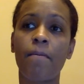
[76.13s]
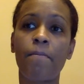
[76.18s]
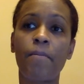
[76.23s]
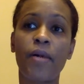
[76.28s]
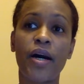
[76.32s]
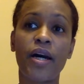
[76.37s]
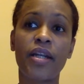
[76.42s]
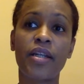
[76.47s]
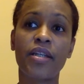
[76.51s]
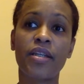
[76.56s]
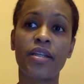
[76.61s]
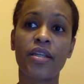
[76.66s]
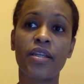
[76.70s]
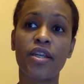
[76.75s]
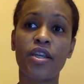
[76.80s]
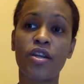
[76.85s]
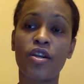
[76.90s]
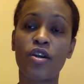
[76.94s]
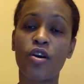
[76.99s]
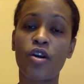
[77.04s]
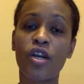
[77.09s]
But,
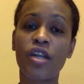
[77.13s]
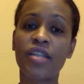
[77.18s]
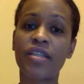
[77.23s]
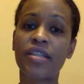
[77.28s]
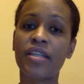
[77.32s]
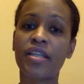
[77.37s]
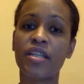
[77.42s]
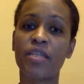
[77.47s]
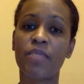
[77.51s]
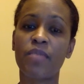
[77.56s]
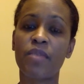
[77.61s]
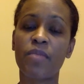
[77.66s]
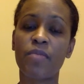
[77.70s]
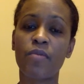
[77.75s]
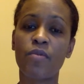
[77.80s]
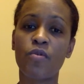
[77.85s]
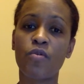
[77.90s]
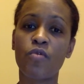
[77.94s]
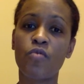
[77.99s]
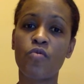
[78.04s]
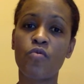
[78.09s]
you know, listening to
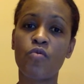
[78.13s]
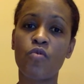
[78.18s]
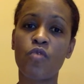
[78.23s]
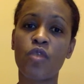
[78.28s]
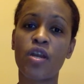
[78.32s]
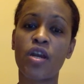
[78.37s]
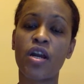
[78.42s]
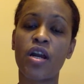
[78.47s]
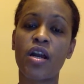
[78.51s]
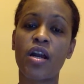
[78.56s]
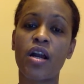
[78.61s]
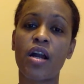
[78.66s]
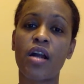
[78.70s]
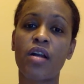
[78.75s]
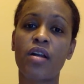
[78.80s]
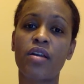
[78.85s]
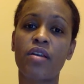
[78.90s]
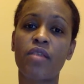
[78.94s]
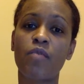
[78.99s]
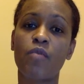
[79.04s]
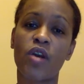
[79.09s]
people who were
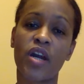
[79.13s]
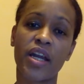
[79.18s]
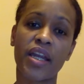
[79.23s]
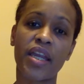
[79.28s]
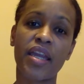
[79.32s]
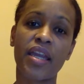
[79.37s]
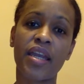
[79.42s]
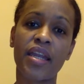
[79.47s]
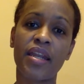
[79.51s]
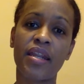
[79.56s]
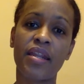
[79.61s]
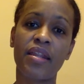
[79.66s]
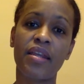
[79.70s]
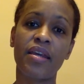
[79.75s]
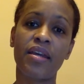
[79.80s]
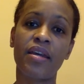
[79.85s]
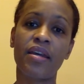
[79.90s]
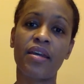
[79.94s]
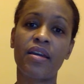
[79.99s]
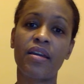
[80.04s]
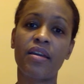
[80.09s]
working in
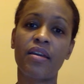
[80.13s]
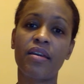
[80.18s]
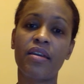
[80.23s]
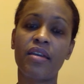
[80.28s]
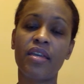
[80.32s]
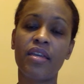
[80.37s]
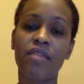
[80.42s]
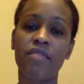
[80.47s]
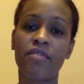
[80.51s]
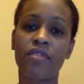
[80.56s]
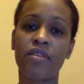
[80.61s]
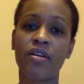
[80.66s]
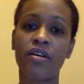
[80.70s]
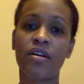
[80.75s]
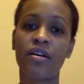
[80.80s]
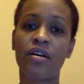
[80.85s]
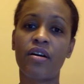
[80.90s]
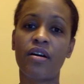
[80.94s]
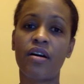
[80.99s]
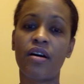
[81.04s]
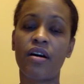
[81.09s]
the
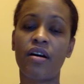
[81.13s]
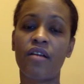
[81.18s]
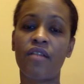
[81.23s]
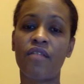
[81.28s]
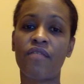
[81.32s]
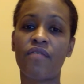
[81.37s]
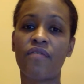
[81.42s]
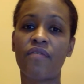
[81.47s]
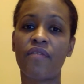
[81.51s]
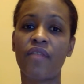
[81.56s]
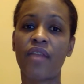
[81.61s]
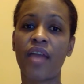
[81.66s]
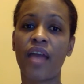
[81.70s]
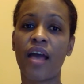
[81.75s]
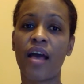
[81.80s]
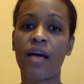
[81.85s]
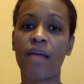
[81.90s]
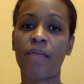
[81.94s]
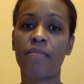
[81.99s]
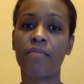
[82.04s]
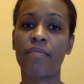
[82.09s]
era of
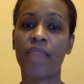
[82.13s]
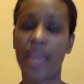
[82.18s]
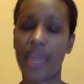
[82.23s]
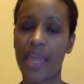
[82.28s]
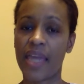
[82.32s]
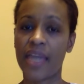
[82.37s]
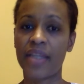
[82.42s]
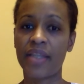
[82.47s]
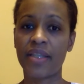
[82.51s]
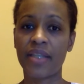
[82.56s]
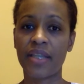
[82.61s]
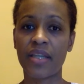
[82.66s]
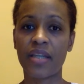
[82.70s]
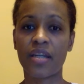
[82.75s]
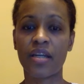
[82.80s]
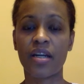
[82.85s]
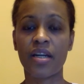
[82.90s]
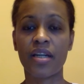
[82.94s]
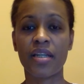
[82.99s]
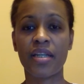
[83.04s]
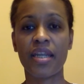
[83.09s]
AIDS in
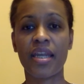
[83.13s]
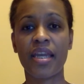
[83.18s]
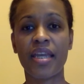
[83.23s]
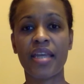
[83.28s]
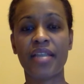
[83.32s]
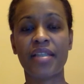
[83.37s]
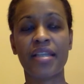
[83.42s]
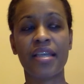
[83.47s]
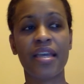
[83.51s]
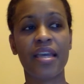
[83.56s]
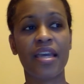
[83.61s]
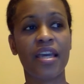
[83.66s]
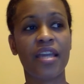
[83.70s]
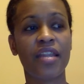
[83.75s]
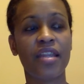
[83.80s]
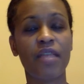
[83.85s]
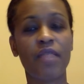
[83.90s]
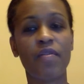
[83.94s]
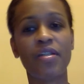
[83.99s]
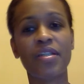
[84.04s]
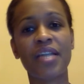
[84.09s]
the early days,
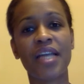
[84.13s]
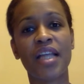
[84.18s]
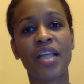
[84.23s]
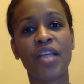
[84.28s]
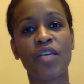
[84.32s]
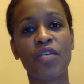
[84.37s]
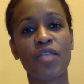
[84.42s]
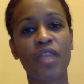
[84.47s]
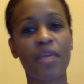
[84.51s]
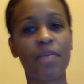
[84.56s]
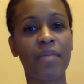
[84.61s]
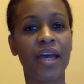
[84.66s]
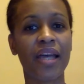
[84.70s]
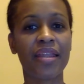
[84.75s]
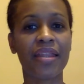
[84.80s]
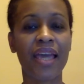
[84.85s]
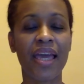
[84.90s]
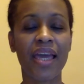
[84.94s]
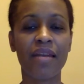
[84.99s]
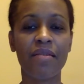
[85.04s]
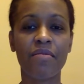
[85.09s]
they will tell you that
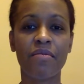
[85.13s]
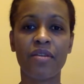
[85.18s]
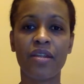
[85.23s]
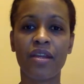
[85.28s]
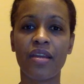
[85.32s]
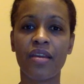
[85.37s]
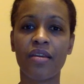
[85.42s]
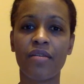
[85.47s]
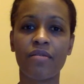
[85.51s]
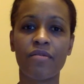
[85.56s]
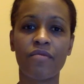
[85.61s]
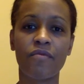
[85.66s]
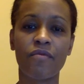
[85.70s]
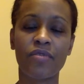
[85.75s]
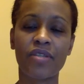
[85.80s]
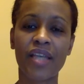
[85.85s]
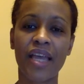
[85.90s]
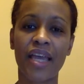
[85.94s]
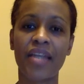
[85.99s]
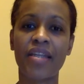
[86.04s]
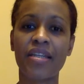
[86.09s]
back then the
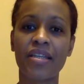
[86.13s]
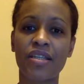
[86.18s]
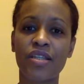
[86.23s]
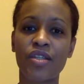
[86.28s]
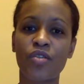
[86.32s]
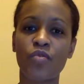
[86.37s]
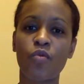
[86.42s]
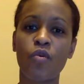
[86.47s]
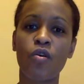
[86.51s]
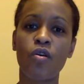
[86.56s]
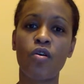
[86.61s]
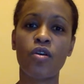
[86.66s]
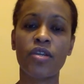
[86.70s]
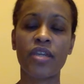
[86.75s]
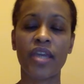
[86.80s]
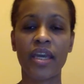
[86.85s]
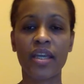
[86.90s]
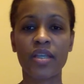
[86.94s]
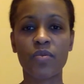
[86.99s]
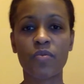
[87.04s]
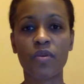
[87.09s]
scientists swore,
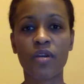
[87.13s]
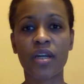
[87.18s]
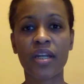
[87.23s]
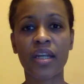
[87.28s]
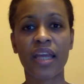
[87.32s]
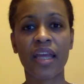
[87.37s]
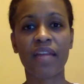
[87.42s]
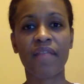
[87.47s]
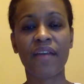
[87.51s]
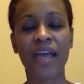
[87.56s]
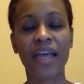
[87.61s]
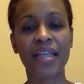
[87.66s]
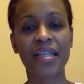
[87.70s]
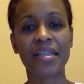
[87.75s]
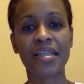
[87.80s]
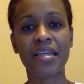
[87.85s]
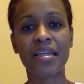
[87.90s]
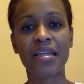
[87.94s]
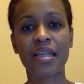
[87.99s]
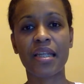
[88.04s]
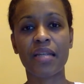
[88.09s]
yes, we're going to get a
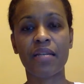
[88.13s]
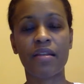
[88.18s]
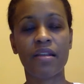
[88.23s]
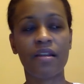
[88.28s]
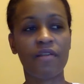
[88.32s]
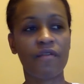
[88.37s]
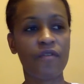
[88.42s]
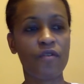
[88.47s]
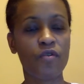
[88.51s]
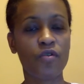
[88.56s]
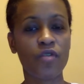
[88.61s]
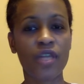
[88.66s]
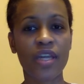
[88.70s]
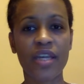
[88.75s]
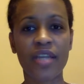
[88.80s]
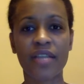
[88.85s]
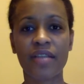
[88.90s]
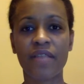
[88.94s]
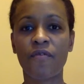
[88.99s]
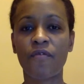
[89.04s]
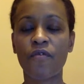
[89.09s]
vaccine in a few
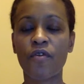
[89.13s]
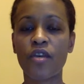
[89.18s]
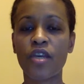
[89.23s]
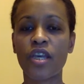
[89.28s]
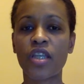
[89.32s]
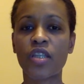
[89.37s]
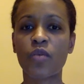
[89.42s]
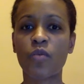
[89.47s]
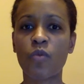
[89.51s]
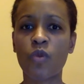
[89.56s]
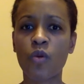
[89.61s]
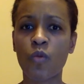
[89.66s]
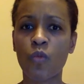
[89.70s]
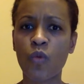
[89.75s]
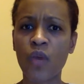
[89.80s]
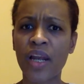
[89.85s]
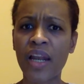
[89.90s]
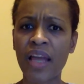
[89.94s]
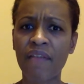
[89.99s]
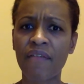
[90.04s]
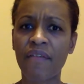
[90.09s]
years. In 4 years, we
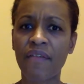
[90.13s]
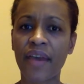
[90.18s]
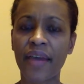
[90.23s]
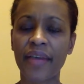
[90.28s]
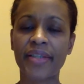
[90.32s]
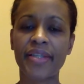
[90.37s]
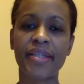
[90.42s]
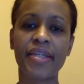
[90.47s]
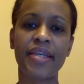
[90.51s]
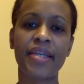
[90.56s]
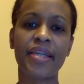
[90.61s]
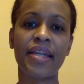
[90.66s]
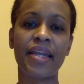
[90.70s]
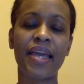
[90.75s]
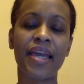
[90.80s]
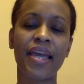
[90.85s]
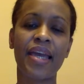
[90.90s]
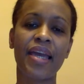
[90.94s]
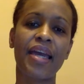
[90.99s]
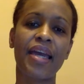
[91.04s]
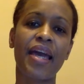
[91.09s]
will have a vaccine.
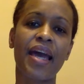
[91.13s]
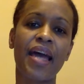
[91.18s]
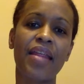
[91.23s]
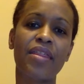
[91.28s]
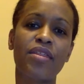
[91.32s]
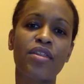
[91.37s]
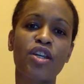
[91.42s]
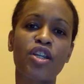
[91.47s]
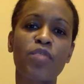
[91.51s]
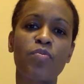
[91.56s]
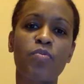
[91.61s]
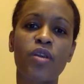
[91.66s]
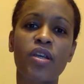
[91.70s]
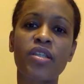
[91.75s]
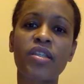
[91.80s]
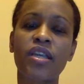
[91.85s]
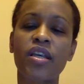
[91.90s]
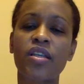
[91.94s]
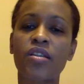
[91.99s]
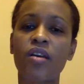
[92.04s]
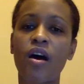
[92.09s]
And 30
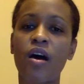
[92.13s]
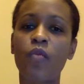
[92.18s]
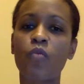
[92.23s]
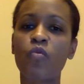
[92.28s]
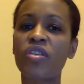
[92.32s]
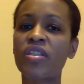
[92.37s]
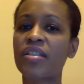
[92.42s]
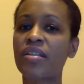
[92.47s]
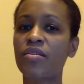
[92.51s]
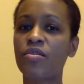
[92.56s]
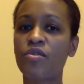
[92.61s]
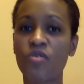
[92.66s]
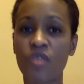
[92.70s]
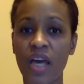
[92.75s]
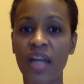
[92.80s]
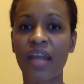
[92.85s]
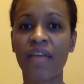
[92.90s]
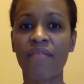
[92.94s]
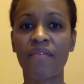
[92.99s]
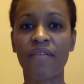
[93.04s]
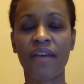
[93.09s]
plus years on, we still do
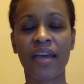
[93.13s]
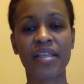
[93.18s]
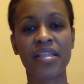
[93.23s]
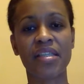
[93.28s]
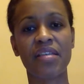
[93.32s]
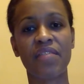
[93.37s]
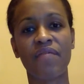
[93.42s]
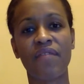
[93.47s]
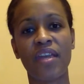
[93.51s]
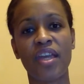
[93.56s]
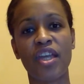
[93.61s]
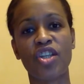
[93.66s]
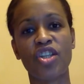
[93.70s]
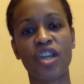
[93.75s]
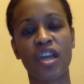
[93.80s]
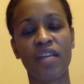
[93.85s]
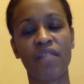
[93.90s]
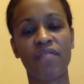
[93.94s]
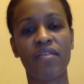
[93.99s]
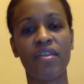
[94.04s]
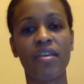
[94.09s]
not have a vaccine for
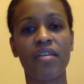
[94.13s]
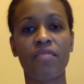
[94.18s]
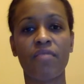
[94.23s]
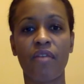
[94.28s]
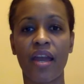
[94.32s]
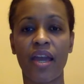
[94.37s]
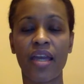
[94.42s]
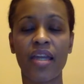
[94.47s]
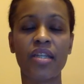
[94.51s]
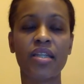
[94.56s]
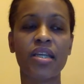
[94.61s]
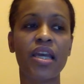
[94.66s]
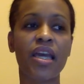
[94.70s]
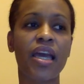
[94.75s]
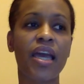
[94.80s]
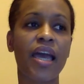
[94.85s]
HIV, right?